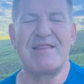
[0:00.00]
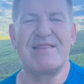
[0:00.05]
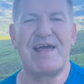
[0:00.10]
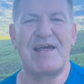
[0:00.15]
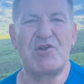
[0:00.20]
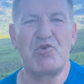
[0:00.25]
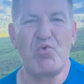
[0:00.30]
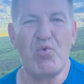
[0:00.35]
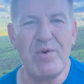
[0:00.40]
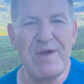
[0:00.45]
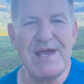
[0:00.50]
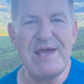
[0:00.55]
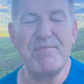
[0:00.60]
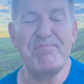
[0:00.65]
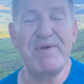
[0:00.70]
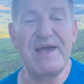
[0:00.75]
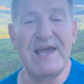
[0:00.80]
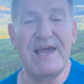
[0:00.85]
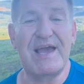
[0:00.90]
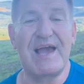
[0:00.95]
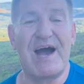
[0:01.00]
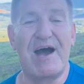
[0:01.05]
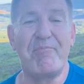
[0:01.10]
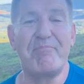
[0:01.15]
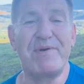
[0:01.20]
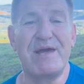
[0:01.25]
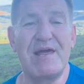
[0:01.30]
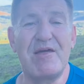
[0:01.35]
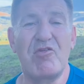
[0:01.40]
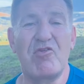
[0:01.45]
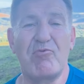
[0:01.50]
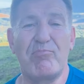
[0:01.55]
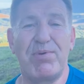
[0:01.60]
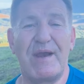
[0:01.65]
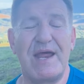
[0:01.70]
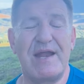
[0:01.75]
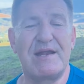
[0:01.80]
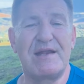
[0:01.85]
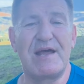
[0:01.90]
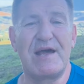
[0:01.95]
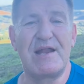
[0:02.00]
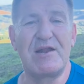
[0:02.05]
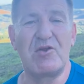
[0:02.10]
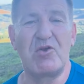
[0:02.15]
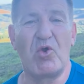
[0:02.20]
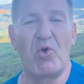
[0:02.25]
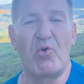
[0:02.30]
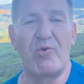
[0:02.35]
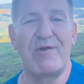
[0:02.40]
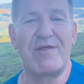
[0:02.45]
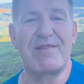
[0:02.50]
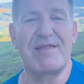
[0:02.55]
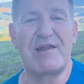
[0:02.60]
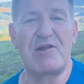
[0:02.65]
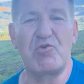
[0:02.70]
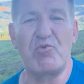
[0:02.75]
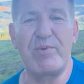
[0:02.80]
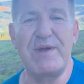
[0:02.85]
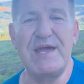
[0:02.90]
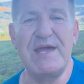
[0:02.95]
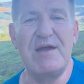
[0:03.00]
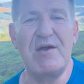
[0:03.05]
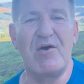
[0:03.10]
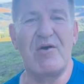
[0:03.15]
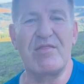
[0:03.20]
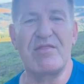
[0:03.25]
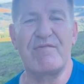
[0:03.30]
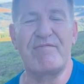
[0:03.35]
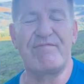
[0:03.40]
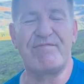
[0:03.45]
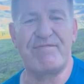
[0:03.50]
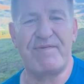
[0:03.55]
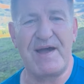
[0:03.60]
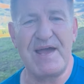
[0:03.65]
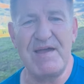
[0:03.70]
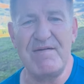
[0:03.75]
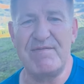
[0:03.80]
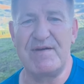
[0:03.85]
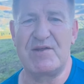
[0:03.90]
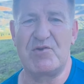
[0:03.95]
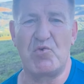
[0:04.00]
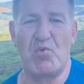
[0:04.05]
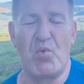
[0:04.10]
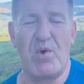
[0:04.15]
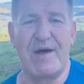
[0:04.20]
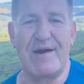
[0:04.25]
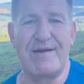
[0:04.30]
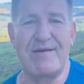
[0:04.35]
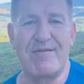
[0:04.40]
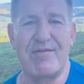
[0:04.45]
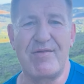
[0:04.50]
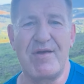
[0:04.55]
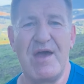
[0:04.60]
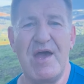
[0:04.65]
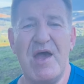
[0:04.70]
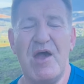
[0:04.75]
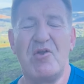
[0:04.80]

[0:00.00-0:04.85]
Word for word: that we become His splendor and glory, that we are the favored ones